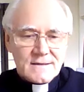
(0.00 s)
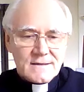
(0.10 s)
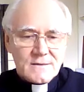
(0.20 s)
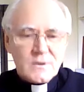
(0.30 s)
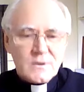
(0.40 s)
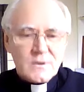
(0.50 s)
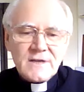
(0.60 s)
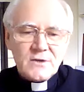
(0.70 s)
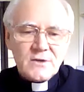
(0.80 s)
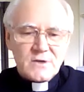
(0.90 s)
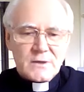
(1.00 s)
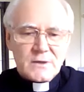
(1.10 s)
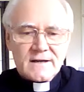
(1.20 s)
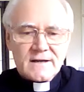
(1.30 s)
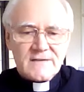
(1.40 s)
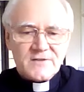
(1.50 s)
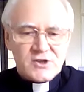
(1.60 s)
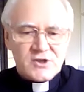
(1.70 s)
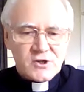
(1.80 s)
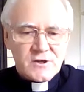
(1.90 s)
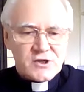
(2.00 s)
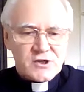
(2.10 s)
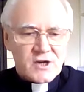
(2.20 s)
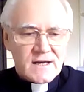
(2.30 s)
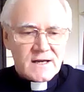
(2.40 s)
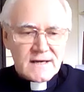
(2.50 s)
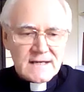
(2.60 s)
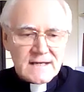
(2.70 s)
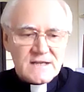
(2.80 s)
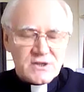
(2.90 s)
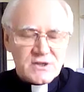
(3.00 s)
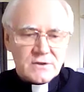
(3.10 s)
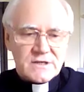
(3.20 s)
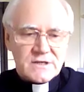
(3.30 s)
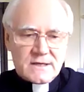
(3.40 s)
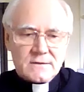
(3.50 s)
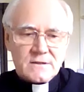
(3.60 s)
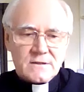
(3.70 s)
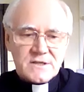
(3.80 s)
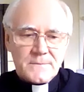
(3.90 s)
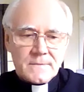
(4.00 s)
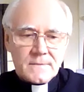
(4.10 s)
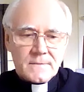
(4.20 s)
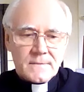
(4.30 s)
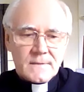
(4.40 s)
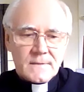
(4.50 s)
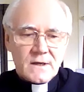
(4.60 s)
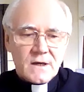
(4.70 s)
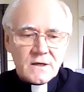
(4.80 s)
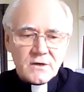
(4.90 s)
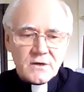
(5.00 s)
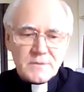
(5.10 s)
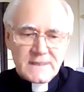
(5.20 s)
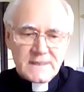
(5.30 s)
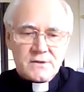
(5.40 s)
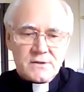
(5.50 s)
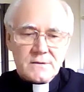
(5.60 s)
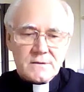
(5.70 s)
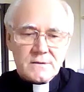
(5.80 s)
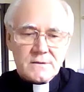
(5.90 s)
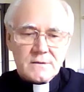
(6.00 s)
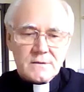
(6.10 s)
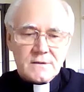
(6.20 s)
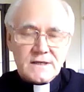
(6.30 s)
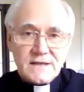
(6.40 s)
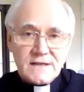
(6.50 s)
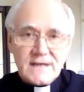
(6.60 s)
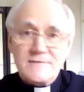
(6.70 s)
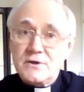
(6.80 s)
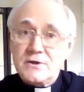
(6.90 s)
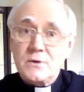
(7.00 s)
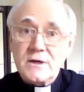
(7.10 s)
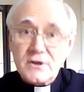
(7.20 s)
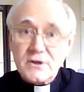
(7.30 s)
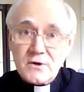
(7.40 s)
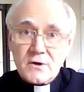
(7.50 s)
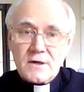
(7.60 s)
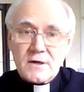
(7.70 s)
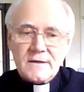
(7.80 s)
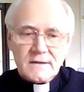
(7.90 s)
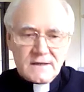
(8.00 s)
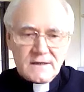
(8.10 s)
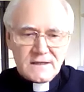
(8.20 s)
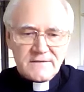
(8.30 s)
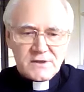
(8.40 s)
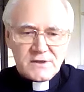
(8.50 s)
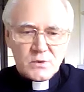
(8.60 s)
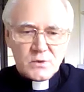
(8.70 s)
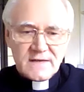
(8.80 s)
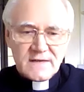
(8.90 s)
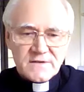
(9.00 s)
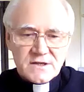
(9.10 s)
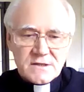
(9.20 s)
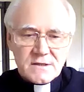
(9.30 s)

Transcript: Whatever you do in life, the church needs your skills. God made you and gave you your individual gifts.